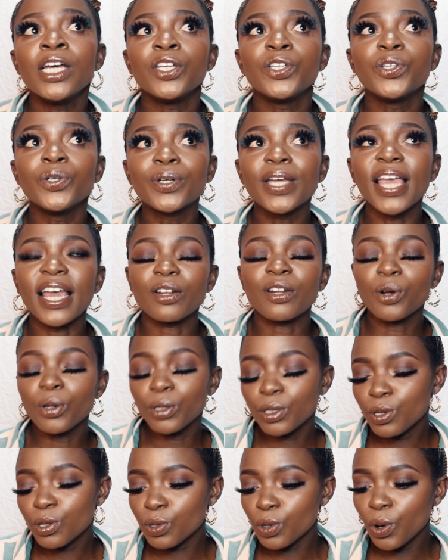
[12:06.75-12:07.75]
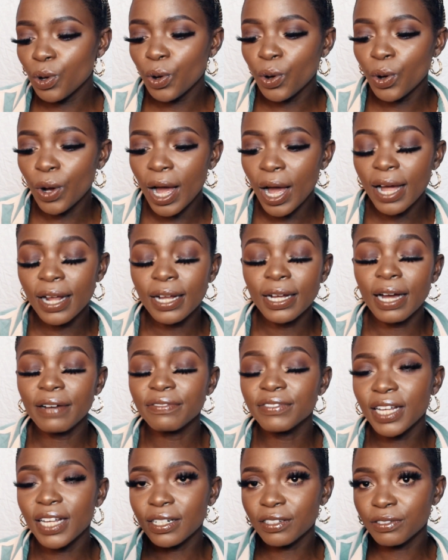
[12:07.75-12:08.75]
You can also
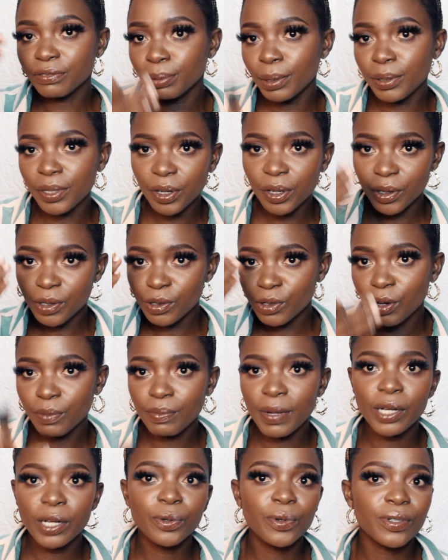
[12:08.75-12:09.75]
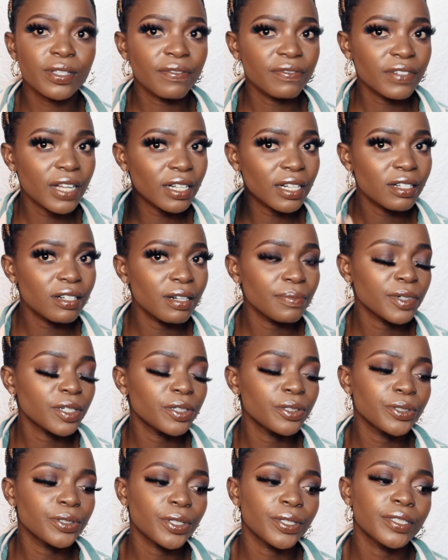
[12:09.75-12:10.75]
I've done powder contour on my nose, I've done cream
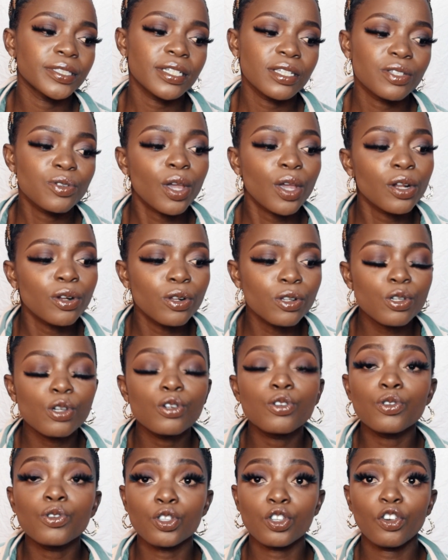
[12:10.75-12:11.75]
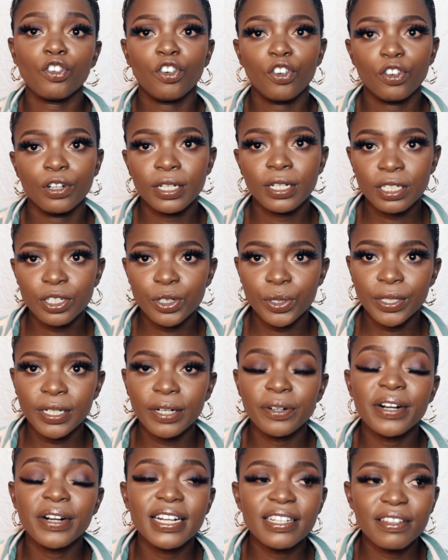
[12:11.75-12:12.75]
contour on this. You can also use your foundation
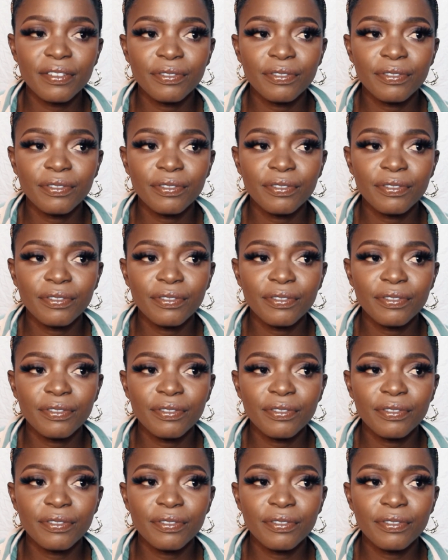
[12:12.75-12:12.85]
or a